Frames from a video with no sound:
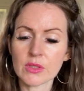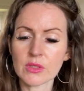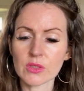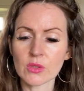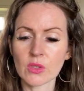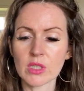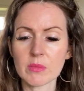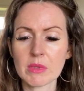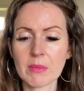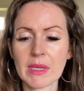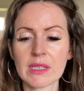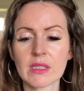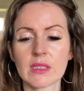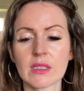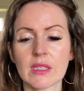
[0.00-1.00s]
you're going to be
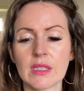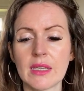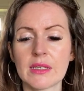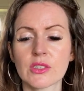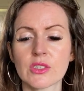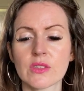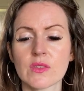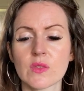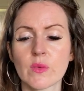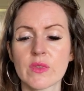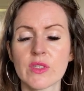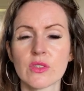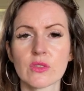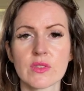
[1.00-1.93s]
making connections within